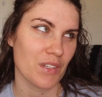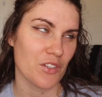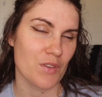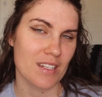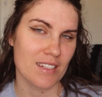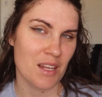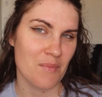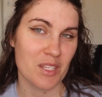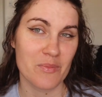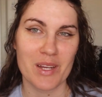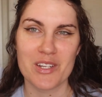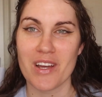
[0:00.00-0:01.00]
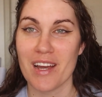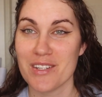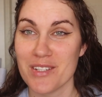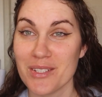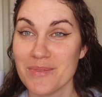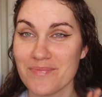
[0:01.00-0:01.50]
really dresses up this much, I
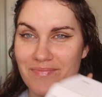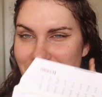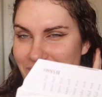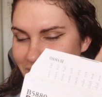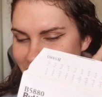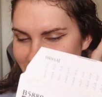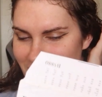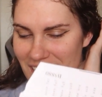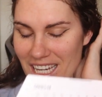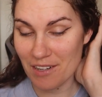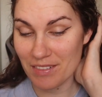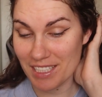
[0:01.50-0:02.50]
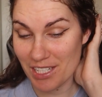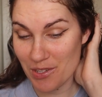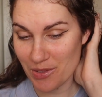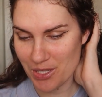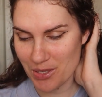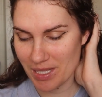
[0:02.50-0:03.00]
do, and I really
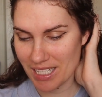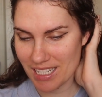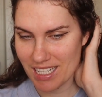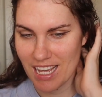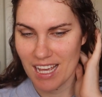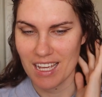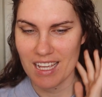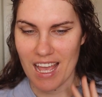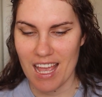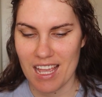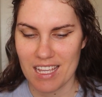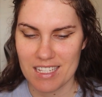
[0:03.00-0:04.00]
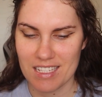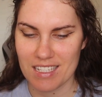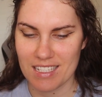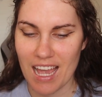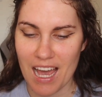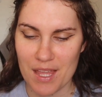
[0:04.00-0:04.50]
enjoy doing it. And
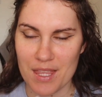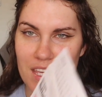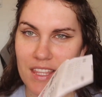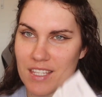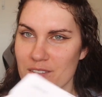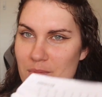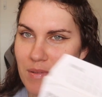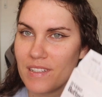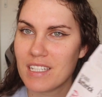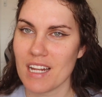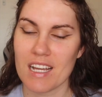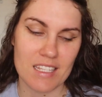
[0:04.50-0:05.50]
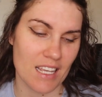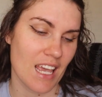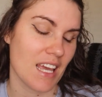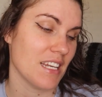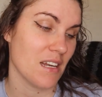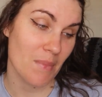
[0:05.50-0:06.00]
yeah, I think this would be really nice,
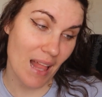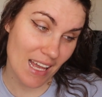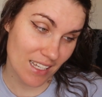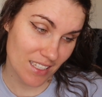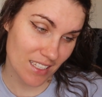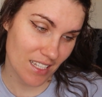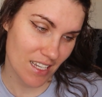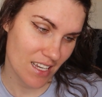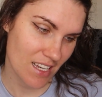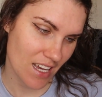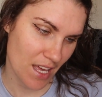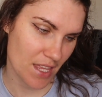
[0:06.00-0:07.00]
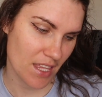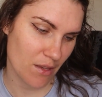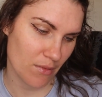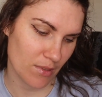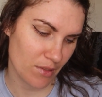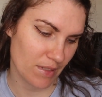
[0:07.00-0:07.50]
again in a black. I think
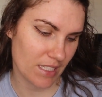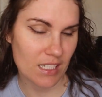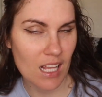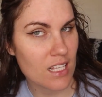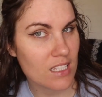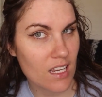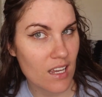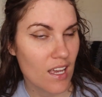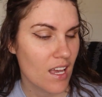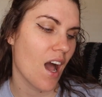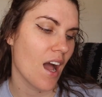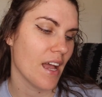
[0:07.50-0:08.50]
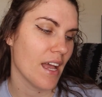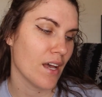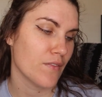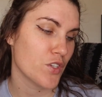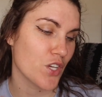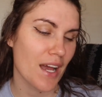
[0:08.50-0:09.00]
that would look really classy. I
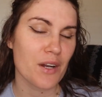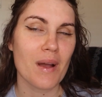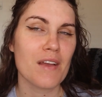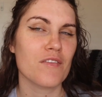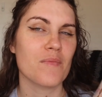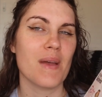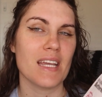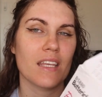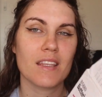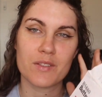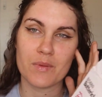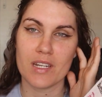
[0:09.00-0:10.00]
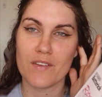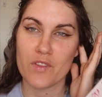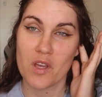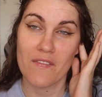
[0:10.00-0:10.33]
have shied away from making this one, even though